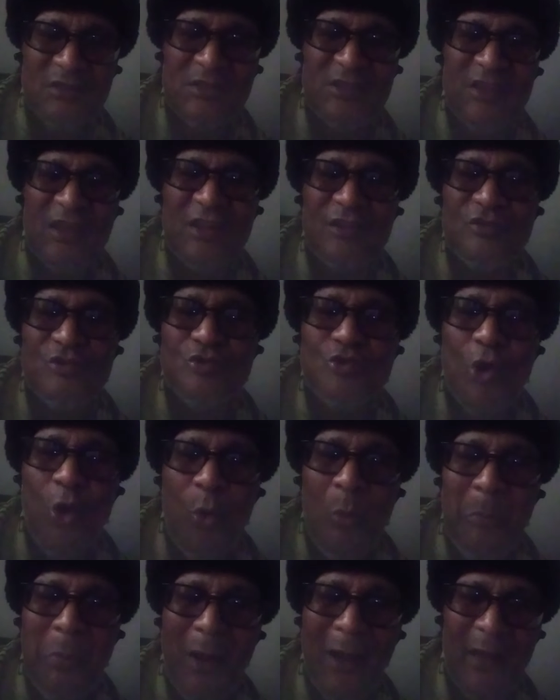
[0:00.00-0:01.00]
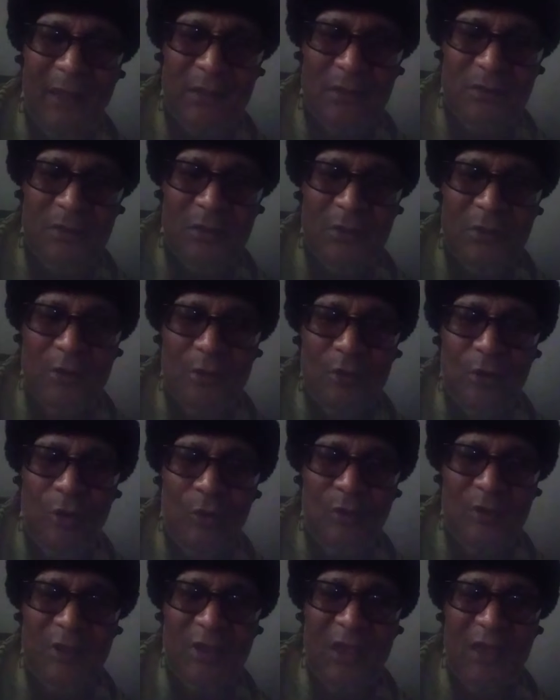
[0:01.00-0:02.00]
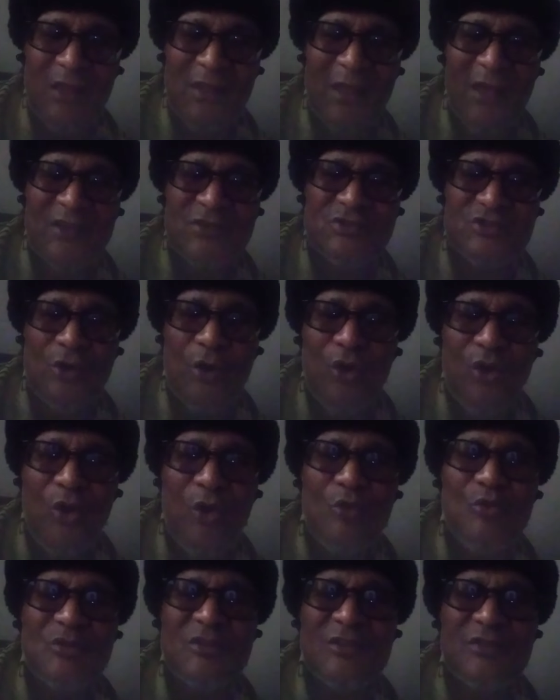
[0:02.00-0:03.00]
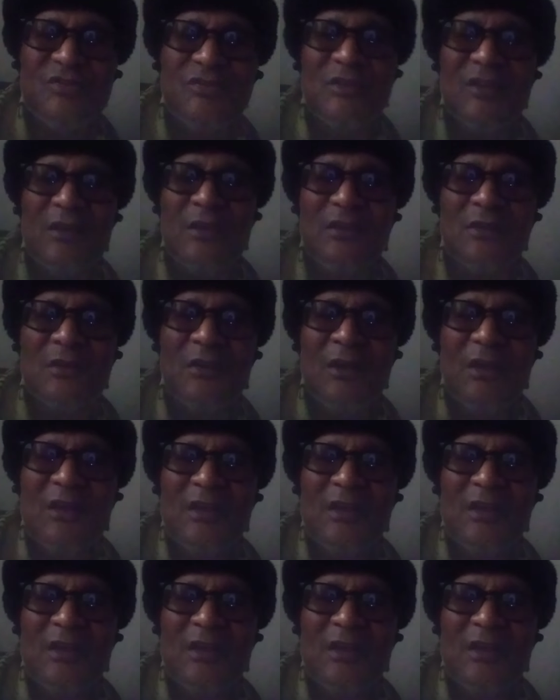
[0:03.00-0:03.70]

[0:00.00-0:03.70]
They're nobody. Okay, and that's the only thing